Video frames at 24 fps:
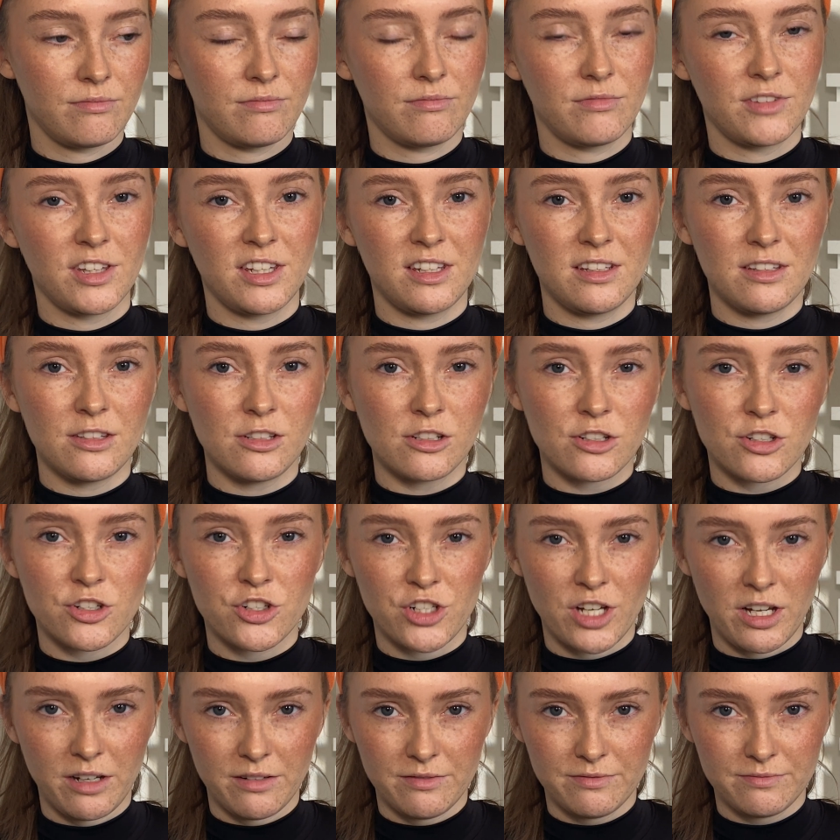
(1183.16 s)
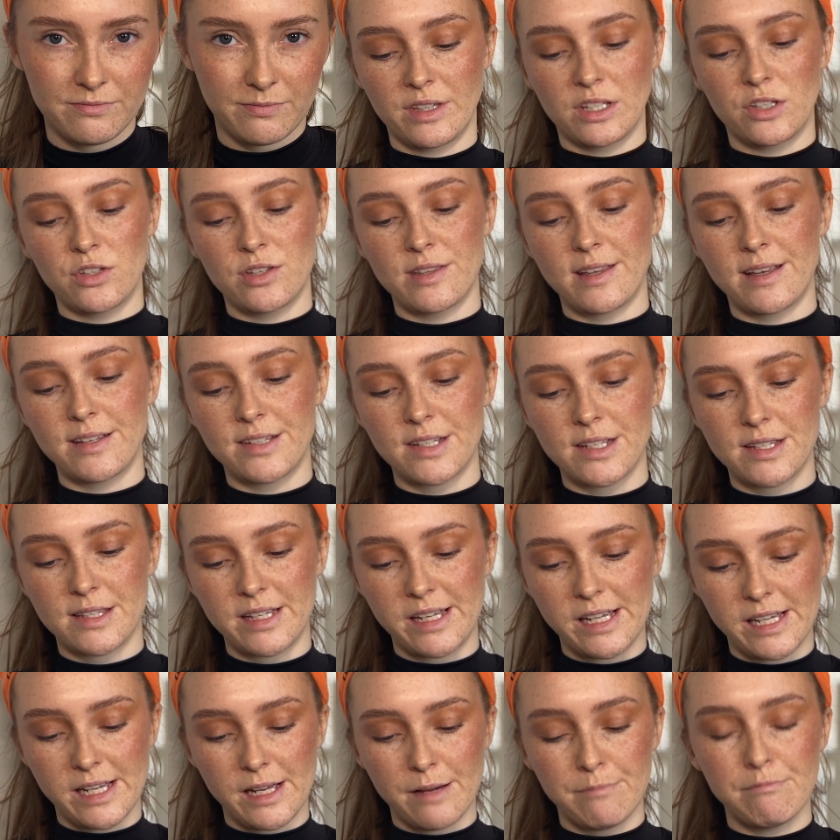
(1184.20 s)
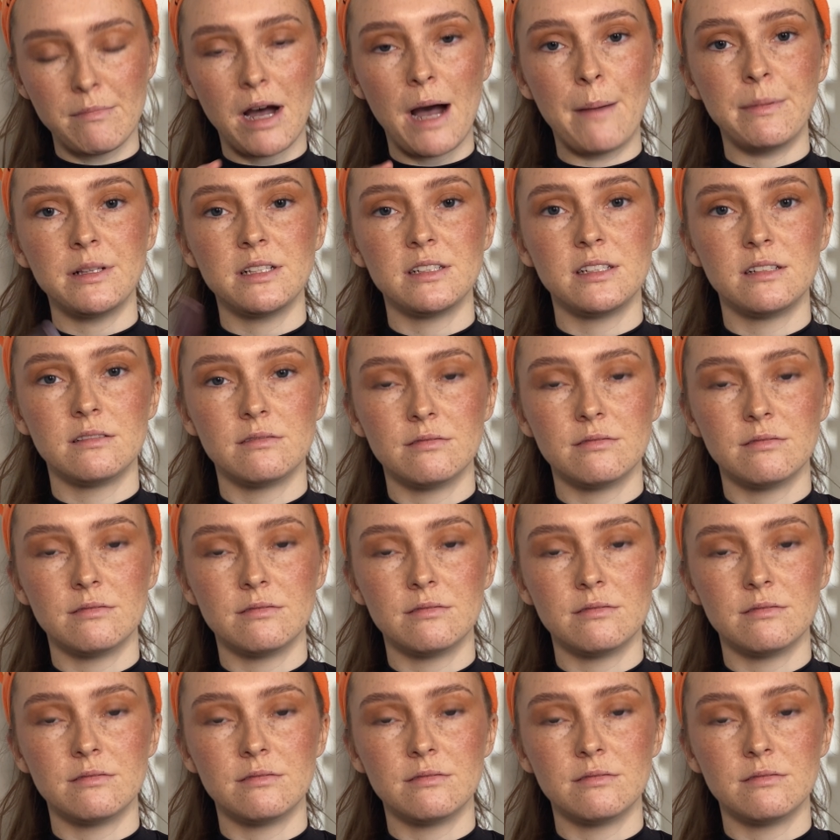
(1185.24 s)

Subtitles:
Do these look shit? So this is the Maybelline.